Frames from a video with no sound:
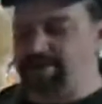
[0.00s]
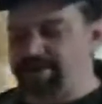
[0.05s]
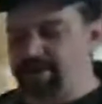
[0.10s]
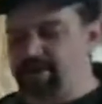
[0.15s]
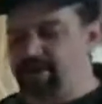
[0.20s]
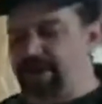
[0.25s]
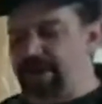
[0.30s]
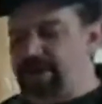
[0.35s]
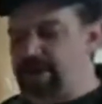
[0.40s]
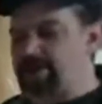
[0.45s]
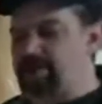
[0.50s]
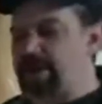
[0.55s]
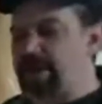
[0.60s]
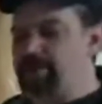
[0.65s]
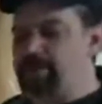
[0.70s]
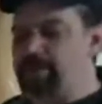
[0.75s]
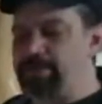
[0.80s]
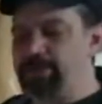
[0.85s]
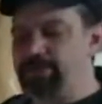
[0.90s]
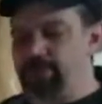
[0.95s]
I figure I
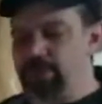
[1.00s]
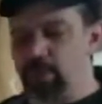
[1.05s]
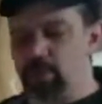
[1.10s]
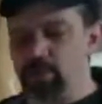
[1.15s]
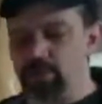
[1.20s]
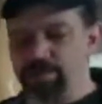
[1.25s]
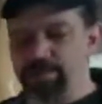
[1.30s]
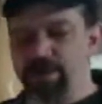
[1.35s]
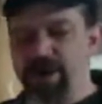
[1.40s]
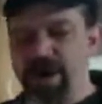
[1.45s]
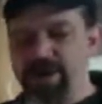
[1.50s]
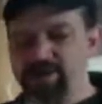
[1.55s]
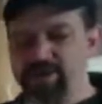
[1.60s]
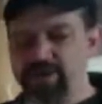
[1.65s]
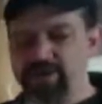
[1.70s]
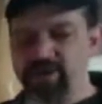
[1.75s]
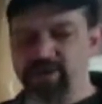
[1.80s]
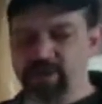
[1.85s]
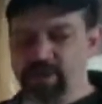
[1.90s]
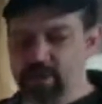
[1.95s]
can probably show the
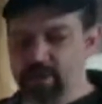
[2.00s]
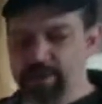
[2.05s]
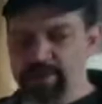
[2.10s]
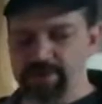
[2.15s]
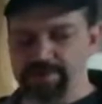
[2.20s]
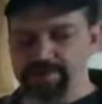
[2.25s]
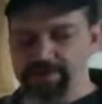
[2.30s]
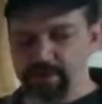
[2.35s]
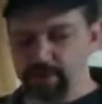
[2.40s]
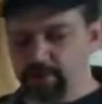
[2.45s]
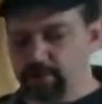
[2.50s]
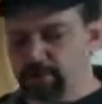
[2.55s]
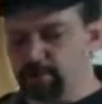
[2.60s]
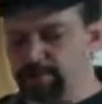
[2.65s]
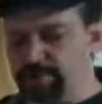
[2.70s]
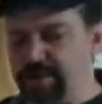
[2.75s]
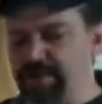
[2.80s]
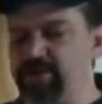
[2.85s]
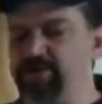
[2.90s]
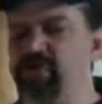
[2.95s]
process a little bit
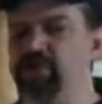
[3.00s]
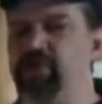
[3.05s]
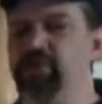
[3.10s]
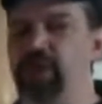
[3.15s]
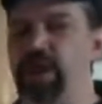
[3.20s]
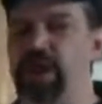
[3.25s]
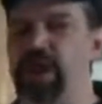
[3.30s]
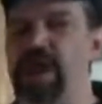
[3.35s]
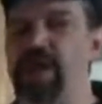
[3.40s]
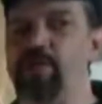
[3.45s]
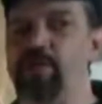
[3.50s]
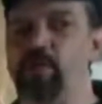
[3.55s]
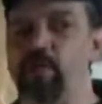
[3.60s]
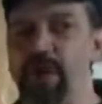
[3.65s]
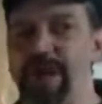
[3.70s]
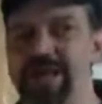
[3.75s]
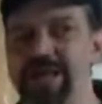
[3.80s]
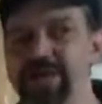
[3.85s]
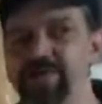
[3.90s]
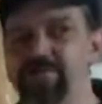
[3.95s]
further because there's a lot of
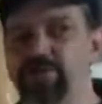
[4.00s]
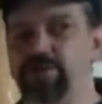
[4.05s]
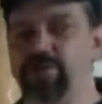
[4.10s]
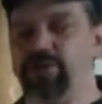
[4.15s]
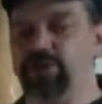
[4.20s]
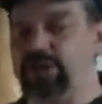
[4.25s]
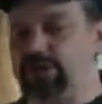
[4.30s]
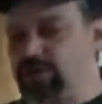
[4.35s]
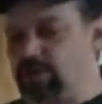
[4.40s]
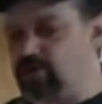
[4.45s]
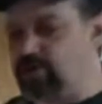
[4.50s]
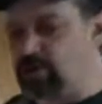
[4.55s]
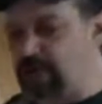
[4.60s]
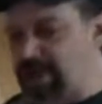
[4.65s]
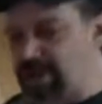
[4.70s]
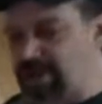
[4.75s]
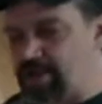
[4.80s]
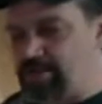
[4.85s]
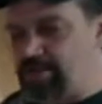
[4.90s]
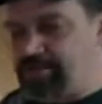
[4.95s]
waiting for shit to
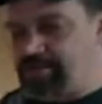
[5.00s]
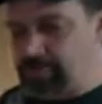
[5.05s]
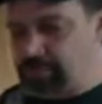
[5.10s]
dry.